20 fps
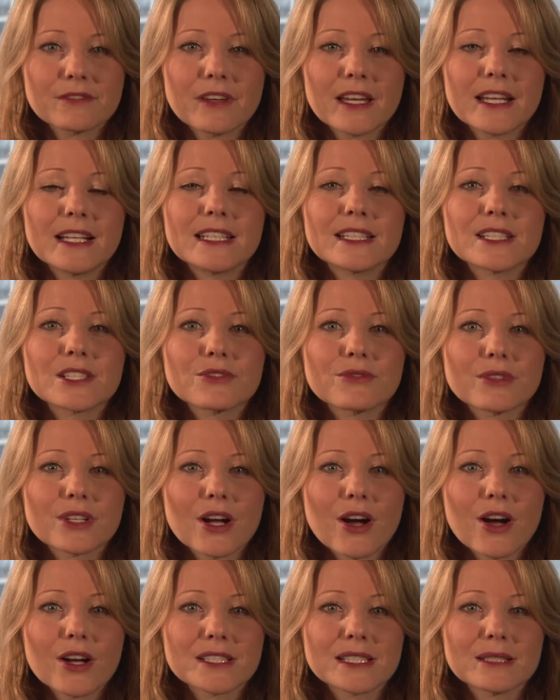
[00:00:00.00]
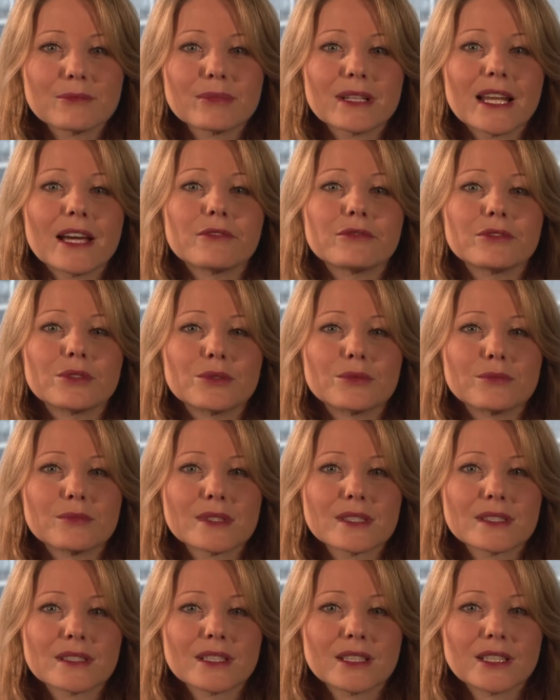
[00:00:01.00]
failings regarding
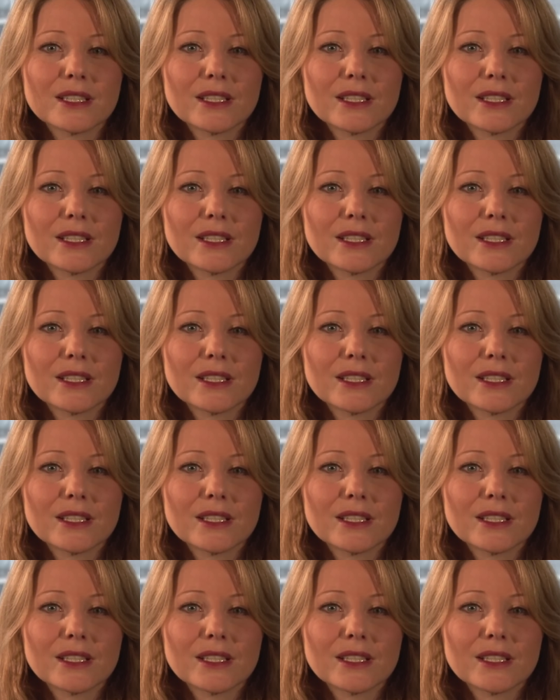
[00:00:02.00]
platforms.